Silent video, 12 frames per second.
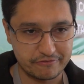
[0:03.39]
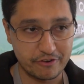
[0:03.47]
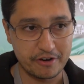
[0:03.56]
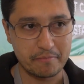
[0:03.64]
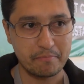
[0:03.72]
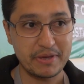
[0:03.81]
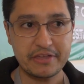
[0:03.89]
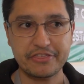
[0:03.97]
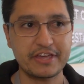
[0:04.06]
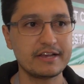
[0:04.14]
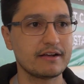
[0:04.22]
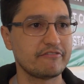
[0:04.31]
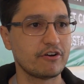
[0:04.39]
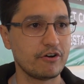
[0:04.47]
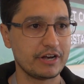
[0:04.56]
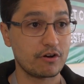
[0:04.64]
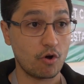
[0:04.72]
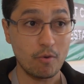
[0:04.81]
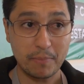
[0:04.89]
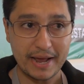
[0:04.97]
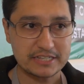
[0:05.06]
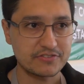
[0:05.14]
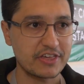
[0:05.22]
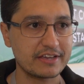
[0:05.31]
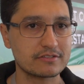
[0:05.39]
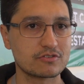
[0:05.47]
very big thing, a very complex thing.